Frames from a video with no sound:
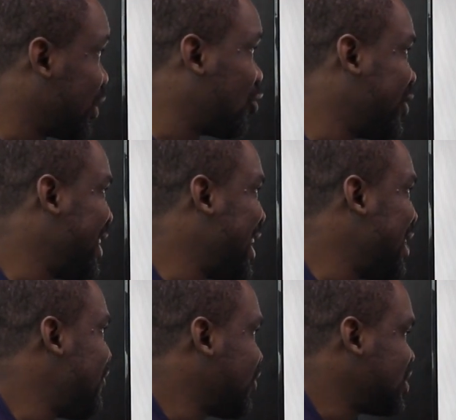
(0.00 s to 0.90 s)
record
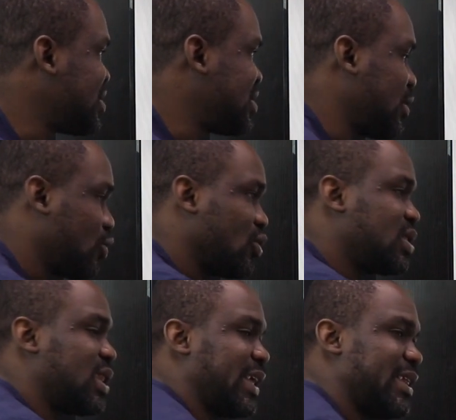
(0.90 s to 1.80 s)
every single
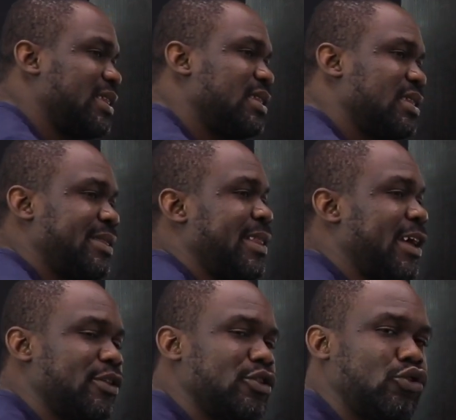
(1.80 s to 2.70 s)
thing
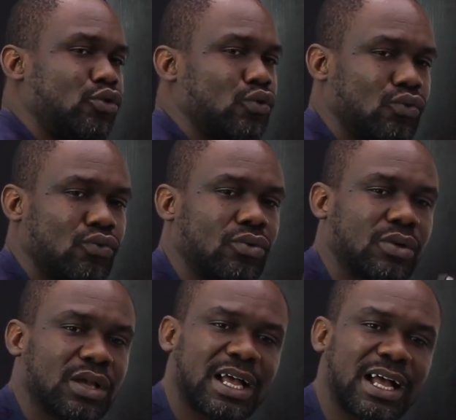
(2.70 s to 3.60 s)
that you
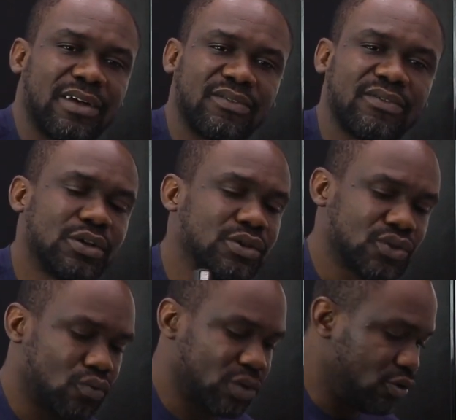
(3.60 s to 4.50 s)
have.
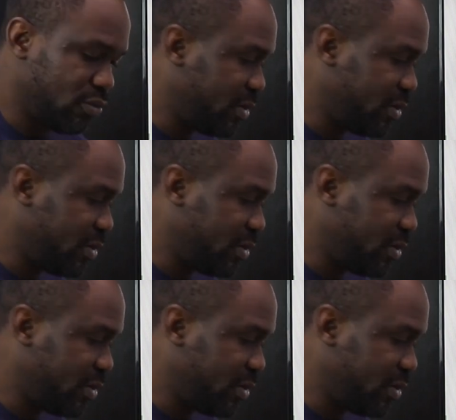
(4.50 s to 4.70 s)
So when you